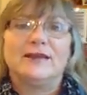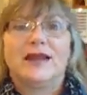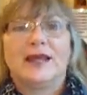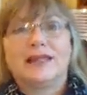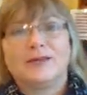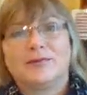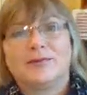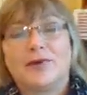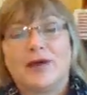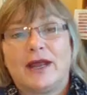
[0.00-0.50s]

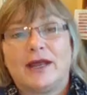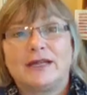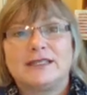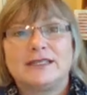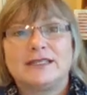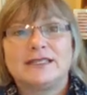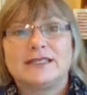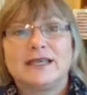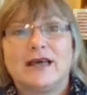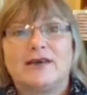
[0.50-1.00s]
not the
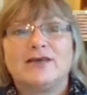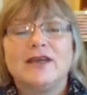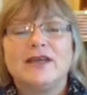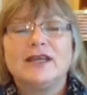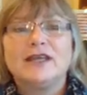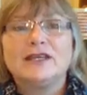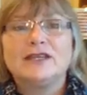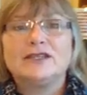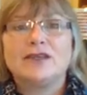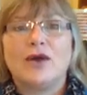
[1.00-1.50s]
product itself.
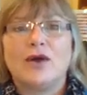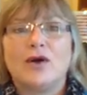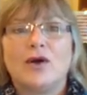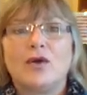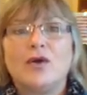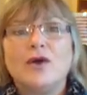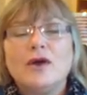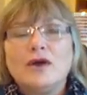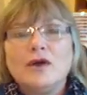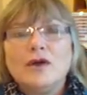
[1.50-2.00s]

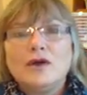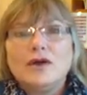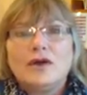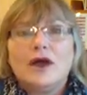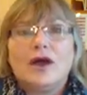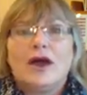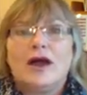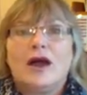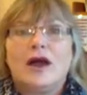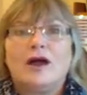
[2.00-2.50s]
So
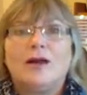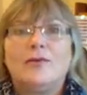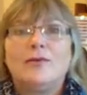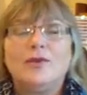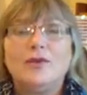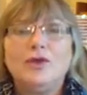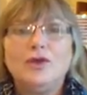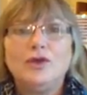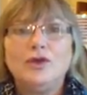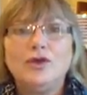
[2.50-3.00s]

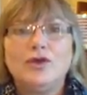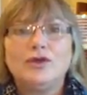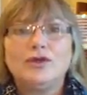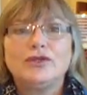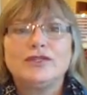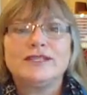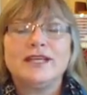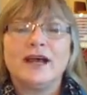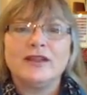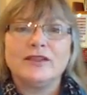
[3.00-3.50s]

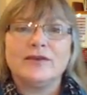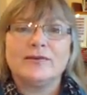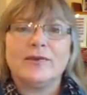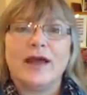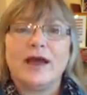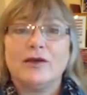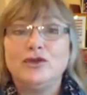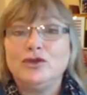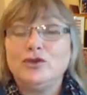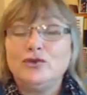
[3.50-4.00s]
tell them
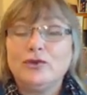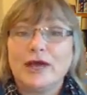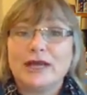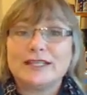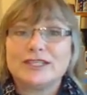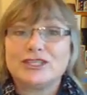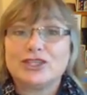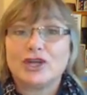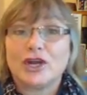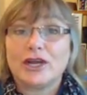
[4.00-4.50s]
how you
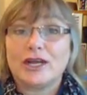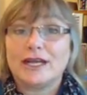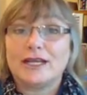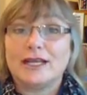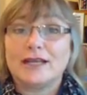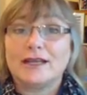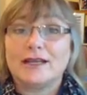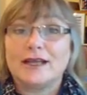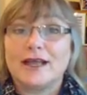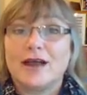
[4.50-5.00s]
got started
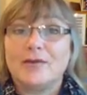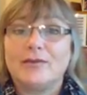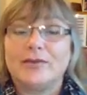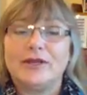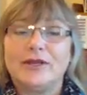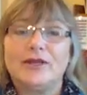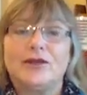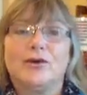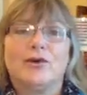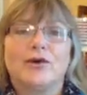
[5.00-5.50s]
in the
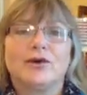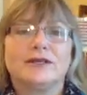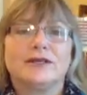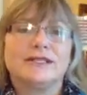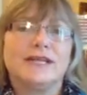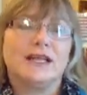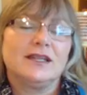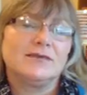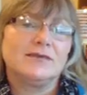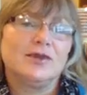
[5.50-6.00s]
company, or
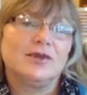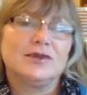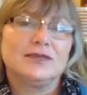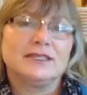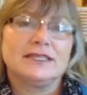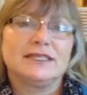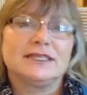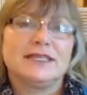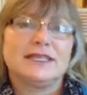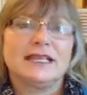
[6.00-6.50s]
tell them your
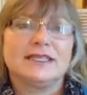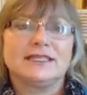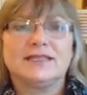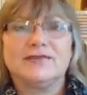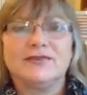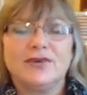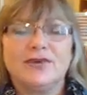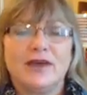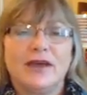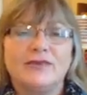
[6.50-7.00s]
success.
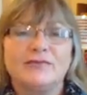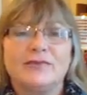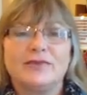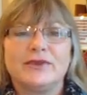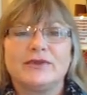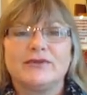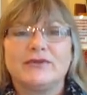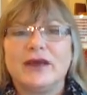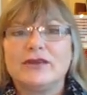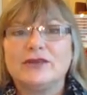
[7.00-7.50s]
And if you haven't
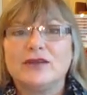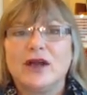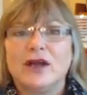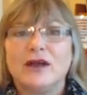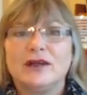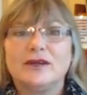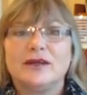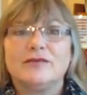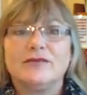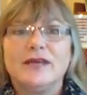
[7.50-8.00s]
been around
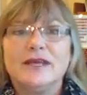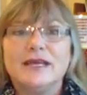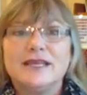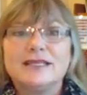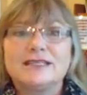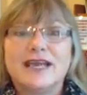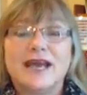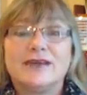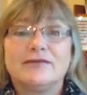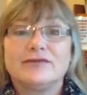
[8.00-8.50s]
long enough
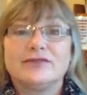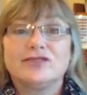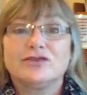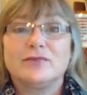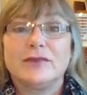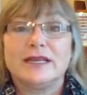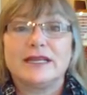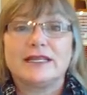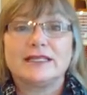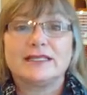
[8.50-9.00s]
to have a
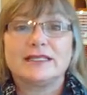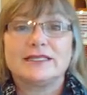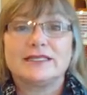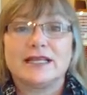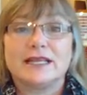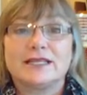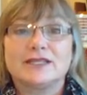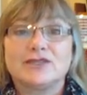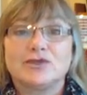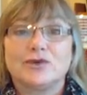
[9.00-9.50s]
tremendous
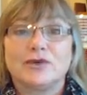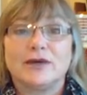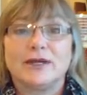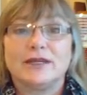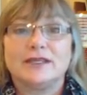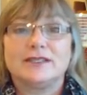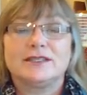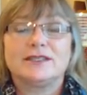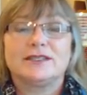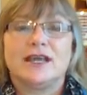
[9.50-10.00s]
success
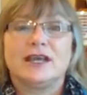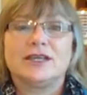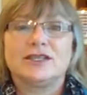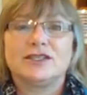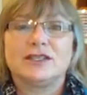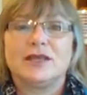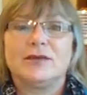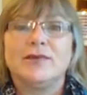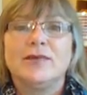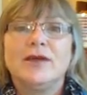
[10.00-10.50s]
story to
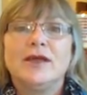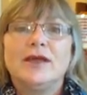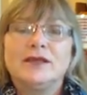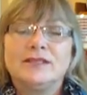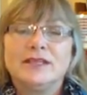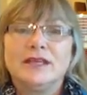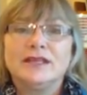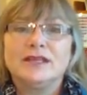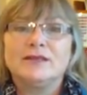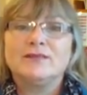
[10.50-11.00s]
touch them,
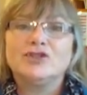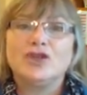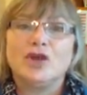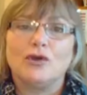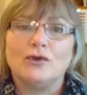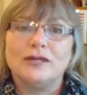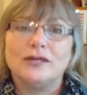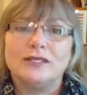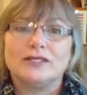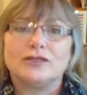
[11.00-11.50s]
tell them
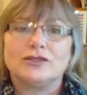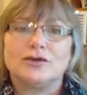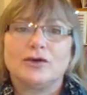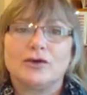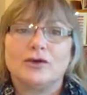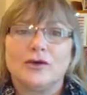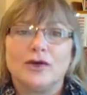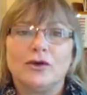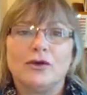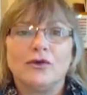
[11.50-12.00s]
Joni's
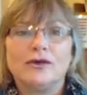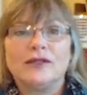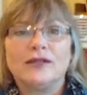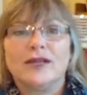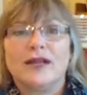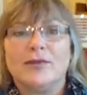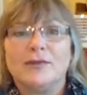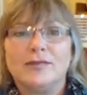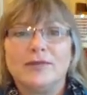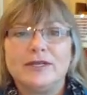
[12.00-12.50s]
story or the
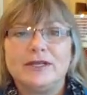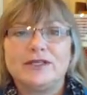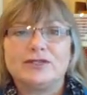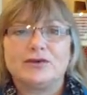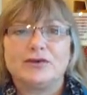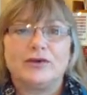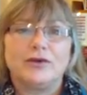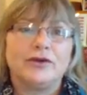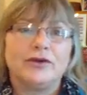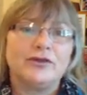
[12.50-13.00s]
company
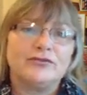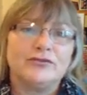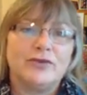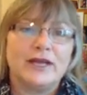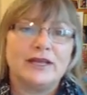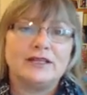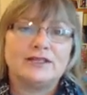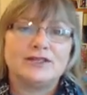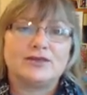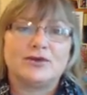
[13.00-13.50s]
story or your
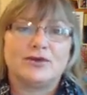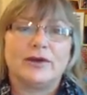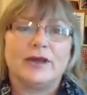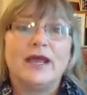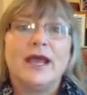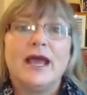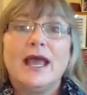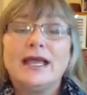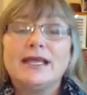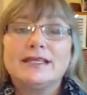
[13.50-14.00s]
friend's
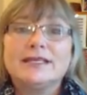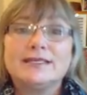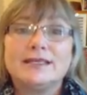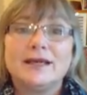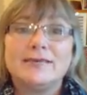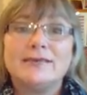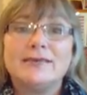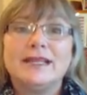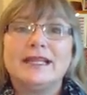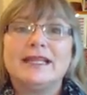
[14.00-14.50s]
story,
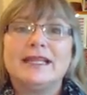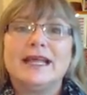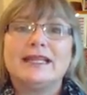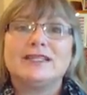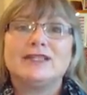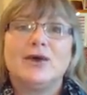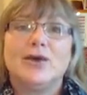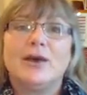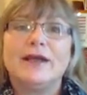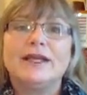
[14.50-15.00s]
something
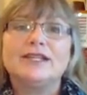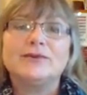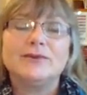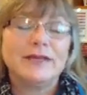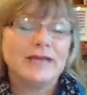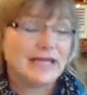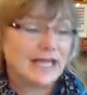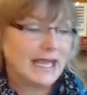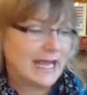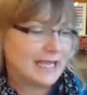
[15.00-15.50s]
that's going
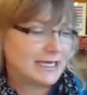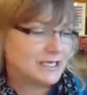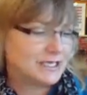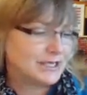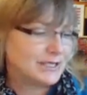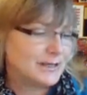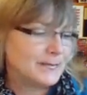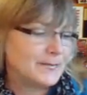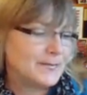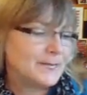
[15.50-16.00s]
to
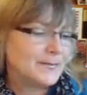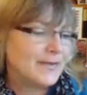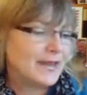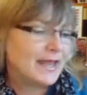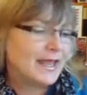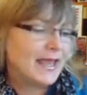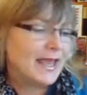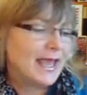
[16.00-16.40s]
engage them.